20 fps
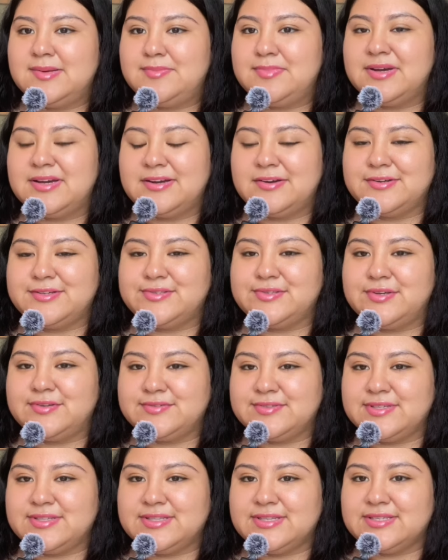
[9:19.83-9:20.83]
put
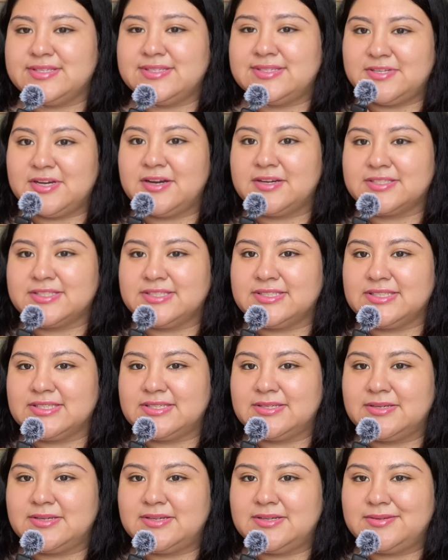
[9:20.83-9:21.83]
ourselves in this
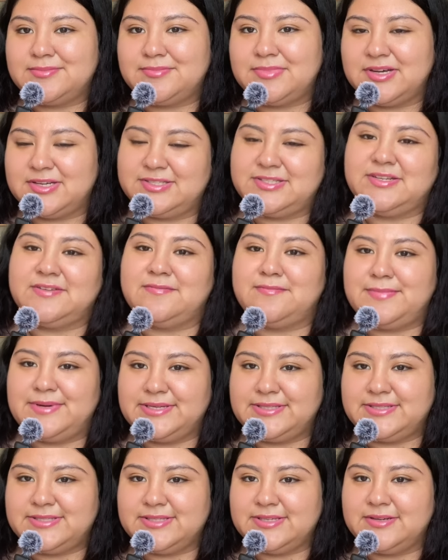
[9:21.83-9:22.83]
toxic positive
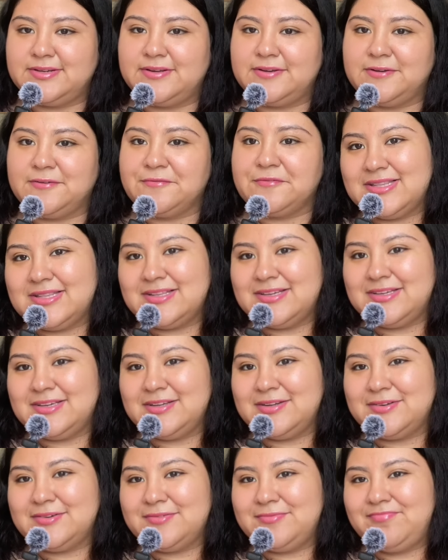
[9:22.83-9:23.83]
mindset of,
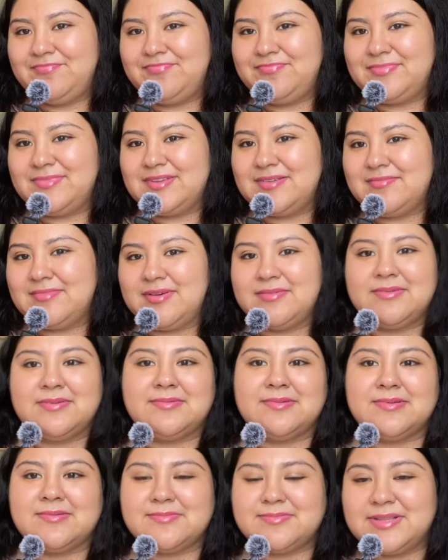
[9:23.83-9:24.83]
blah blah
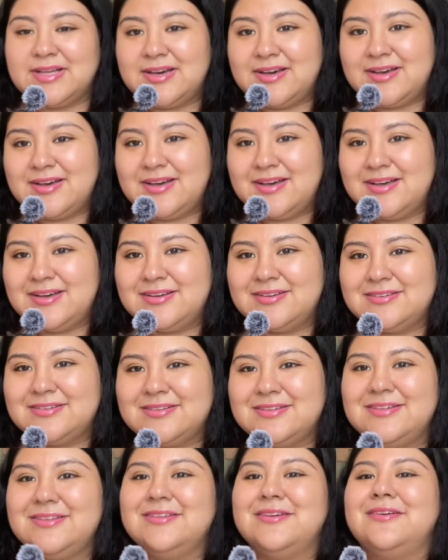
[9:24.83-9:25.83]
blah
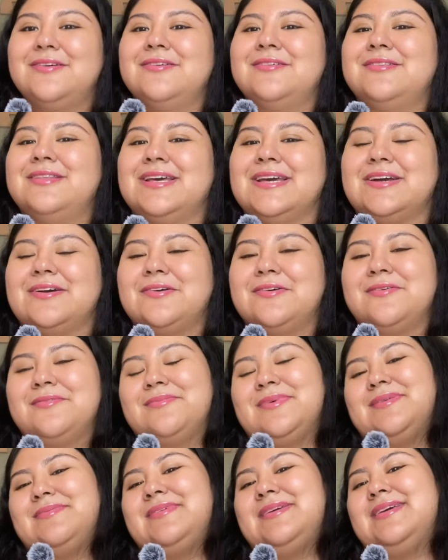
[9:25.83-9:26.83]
blah, like, oh,
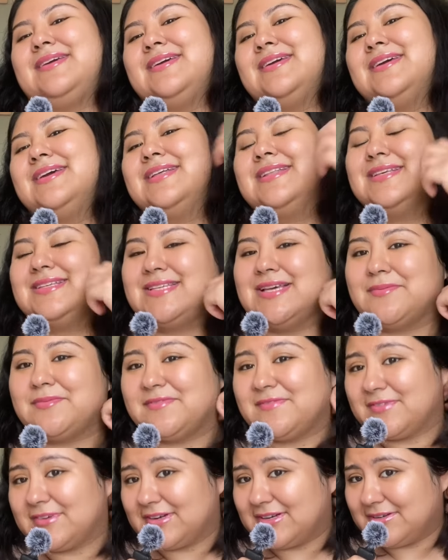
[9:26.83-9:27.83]
maybe this
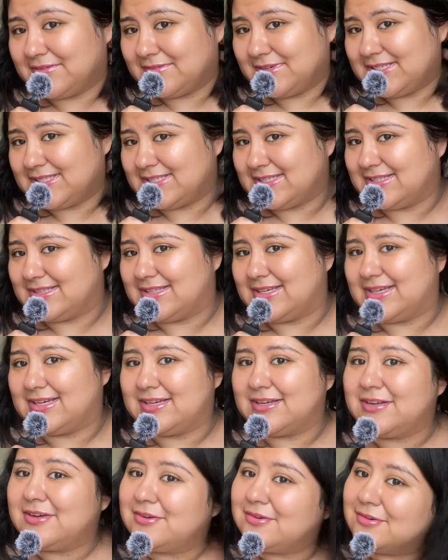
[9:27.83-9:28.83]
happened for a good reason. Like,
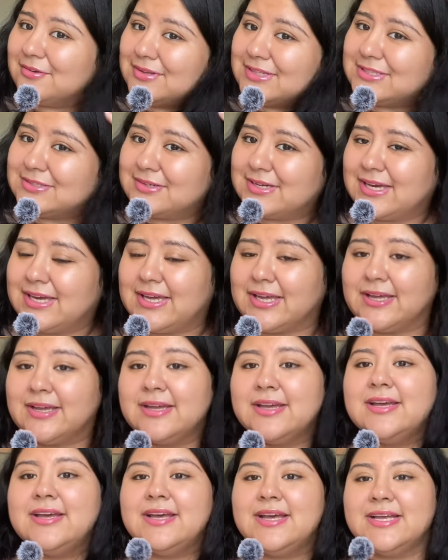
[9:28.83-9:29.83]
no, it's okay.
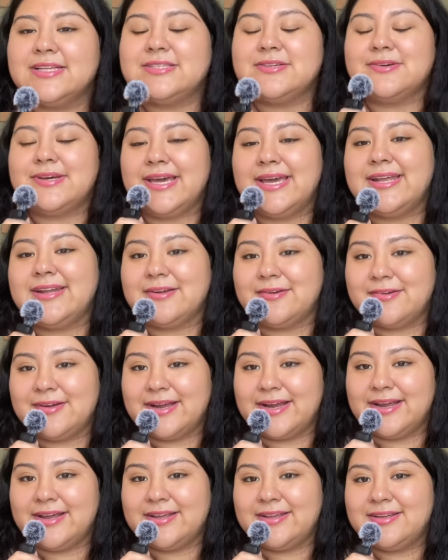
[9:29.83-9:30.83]
It's okay to
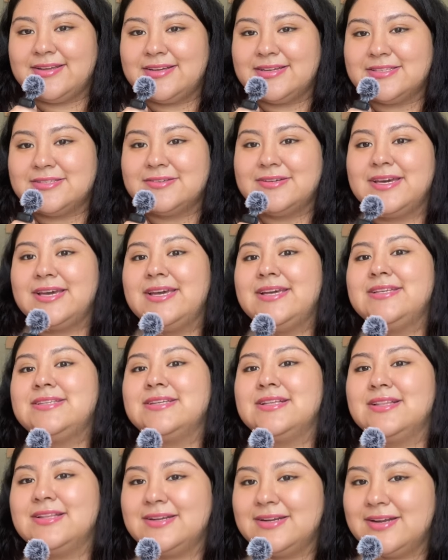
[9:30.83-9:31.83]
cry. It's okay
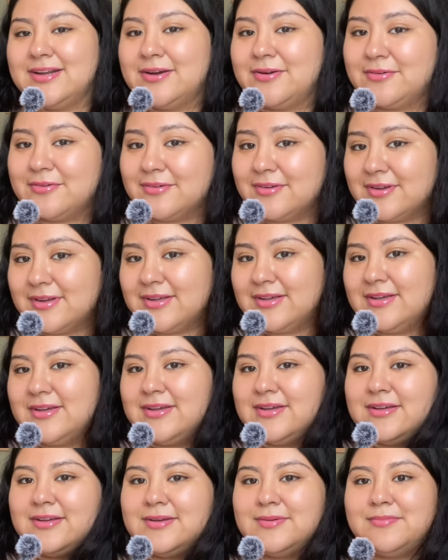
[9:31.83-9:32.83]
to let it out.
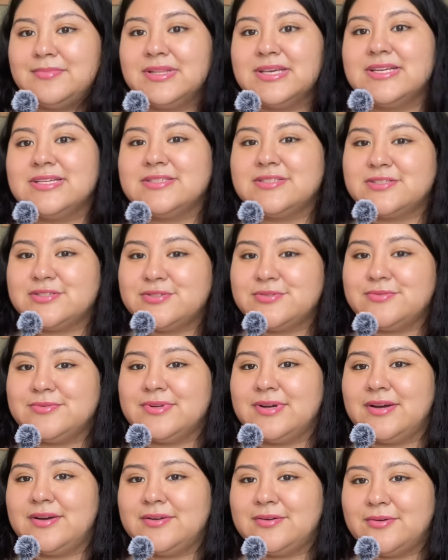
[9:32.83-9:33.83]
Please do
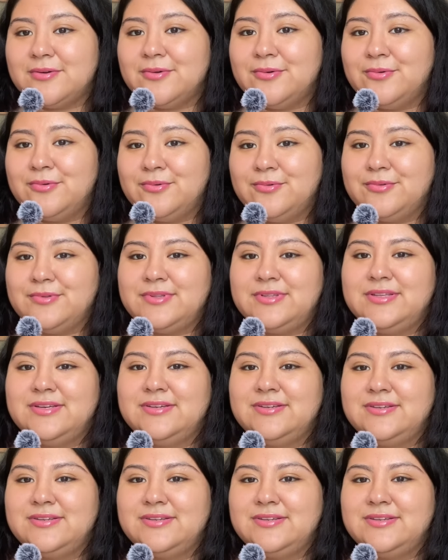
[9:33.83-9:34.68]
not hold